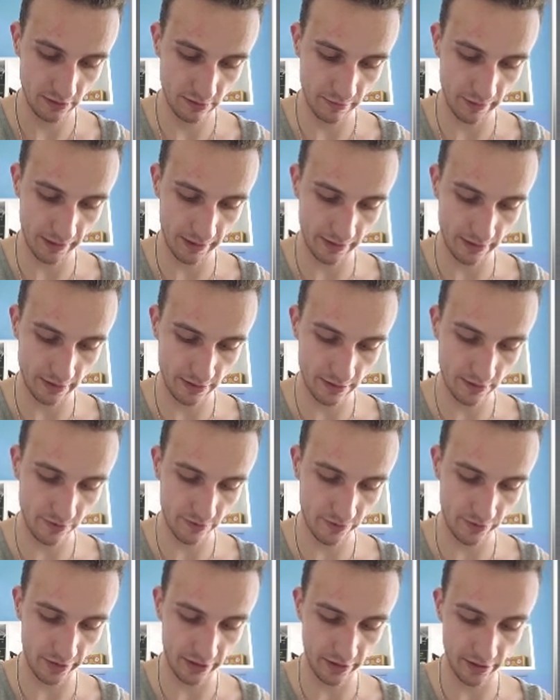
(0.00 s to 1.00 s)
make this
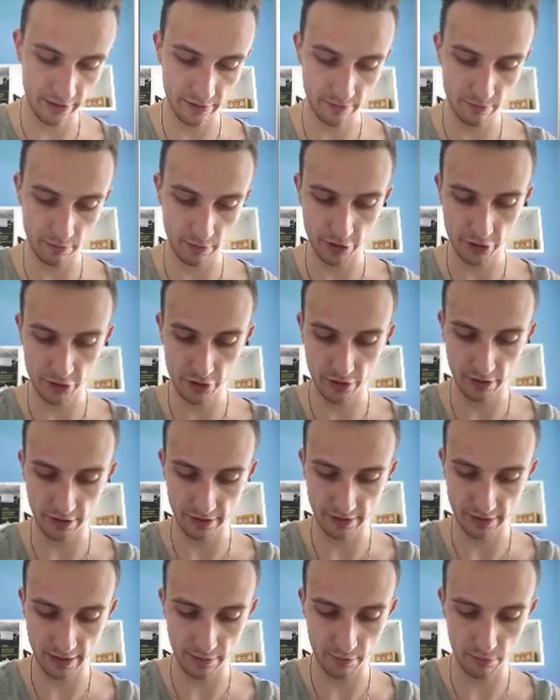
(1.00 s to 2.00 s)
very much an
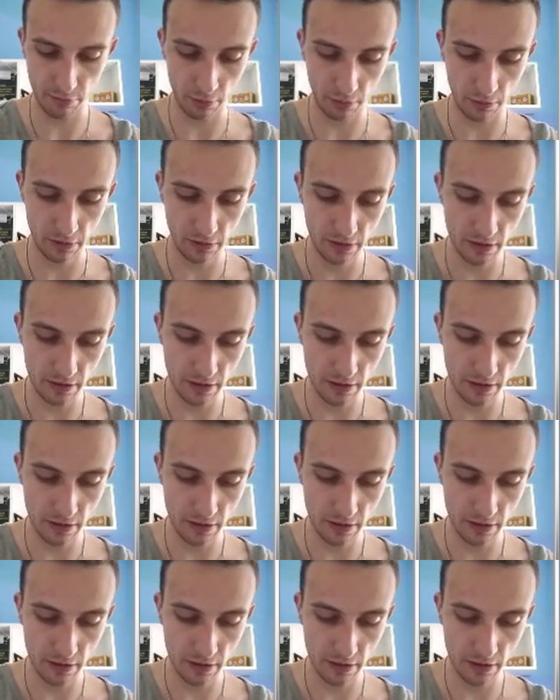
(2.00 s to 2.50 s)
example.